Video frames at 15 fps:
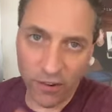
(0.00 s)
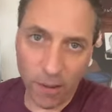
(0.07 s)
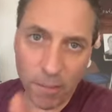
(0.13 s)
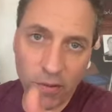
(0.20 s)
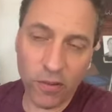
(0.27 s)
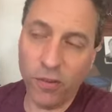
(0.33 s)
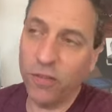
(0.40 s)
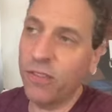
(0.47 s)
each
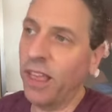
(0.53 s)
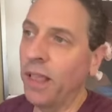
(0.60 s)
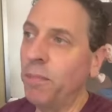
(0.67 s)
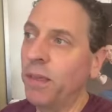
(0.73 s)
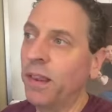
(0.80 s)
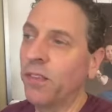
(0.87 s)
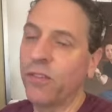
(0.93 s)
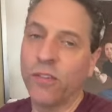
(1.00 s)
episode's
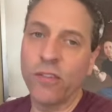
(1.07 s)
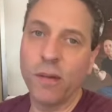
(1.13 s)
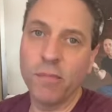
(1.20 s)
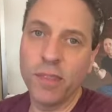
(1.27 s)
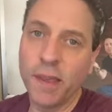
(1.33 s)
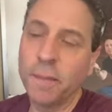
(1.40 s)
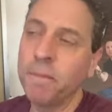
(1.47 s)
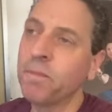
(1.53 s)
ten minutes or
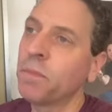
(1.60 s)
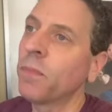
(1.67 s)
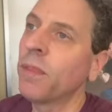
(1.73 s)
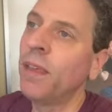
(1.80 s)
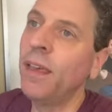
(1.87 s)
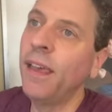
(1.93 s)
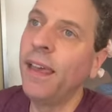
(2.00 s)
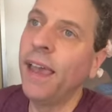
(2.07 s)
something.
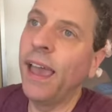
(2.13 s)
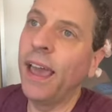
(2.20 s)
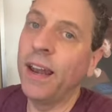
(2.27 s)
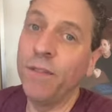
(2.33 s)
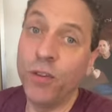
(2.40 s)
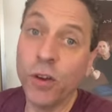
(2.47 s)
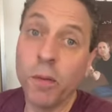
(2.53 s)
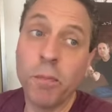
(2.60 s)

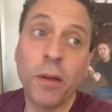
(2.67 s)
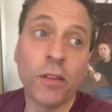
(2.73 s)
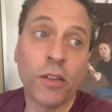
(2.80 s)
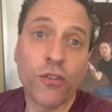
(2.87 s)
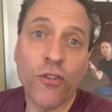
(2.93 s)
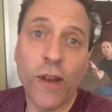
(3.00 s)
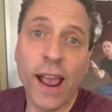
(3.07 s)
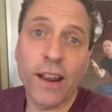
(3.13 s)
And if you could
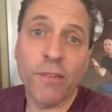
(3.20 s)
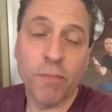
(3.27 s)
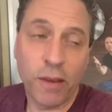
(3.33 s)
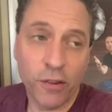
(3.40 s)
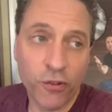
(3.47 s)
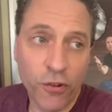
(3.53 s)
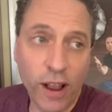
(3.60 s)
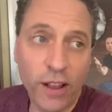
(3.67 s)
build a track,
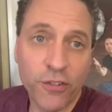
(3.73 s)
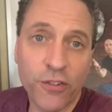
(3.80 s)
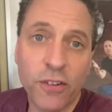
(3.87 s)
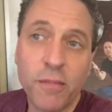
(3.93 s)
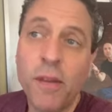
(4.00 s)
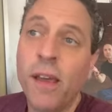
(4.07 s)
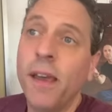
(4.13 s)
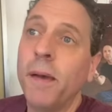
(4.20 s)
big
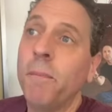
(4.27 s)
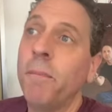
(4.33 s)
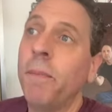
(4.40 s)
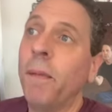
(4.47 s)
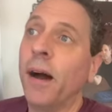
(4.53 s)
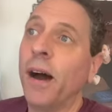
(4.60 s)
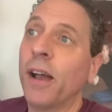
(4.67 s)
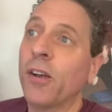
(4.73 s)
traction,
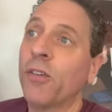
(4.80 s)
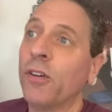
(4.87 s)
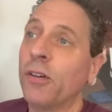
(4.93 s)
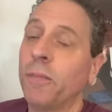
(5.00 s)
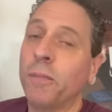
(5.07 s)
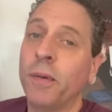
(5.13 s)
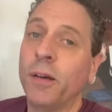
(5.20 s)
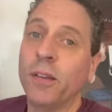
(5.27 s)
uh,
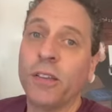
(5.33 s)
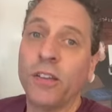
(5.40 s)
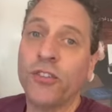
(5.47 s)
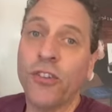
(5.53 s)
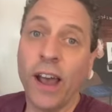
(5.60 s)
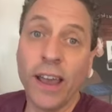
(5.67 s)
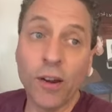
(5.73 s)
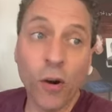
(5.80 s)
build a
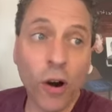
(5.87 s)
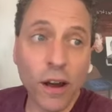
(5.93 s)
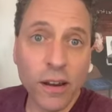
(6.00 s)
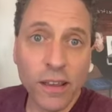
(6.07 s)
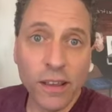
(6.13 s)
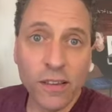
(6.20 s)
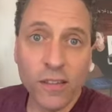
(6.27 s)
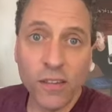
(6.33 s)
giant
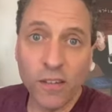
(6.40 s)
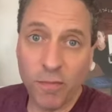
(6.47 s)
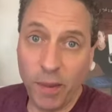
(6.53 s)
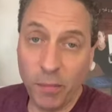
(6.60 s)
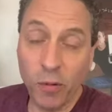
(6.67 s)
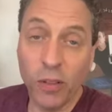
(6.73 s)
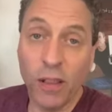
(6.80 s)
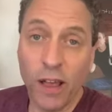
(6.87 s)
audience, if
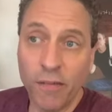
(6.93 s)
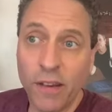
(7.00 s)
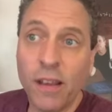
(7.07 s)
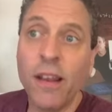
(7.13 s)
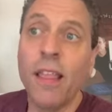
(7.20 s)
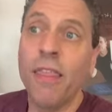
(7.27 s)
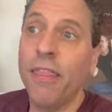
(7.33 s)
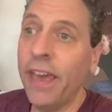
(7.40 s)
people love
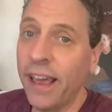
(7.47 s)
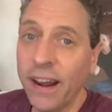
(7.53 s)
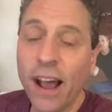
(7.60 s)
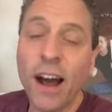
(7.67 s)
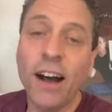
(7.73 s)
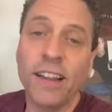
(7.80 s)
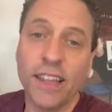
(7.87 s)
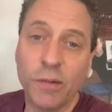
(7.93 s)
it, then
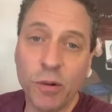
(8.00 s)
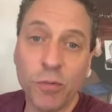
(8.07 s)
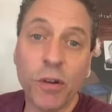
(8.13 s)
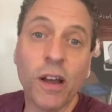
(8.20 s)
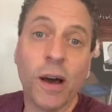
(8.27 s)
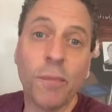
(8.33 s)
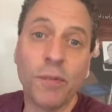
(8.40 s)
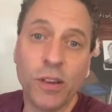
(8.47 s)
Hollywood
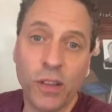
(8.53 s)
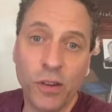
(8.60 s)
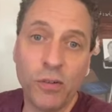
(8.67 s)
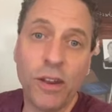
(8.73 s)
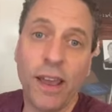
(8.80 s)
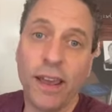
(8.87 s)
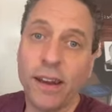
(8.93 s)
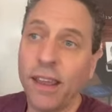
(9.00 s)
will come to
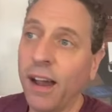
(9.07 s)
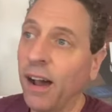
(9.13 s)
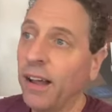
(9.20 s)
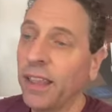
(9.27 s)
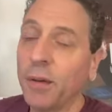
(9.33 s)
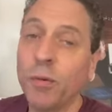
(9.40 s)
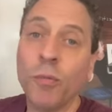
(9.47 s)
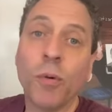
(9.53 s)
you, Danny.
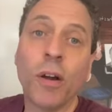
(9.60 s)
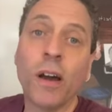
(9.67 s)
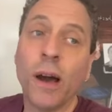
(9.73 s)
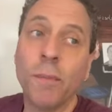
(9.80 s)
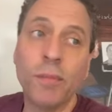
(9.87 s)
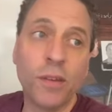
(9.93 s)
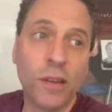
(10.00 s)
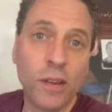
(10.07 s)
Hollywood will
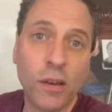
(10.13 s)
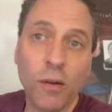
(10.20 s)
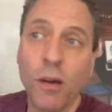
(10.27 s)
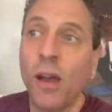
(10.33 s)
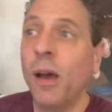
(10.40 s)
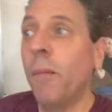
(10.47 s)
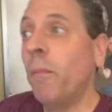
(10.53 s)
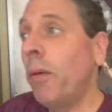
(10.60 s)
come to
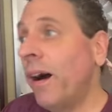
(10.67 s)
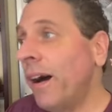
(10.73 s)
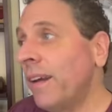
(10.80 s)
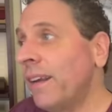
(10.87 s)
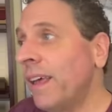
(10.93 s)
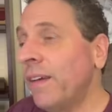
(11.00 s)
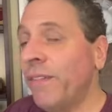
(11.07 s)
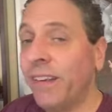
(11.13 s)
you.
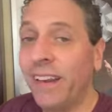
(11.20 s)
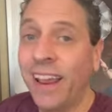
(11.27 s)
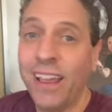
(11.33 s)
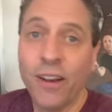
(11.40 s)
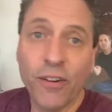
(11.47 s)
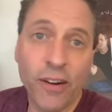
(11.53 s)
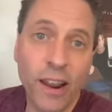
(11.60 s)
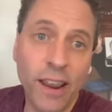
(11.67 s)
But if it
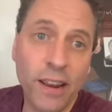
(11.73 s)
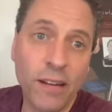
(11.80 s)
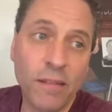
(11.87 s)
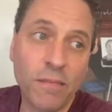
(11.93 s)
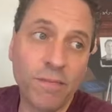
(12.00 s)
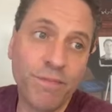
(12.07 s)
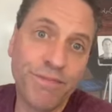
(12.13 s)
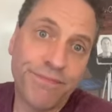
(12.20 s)
ain't
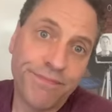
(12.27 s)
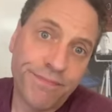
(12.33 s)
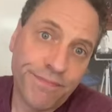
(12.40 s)
great,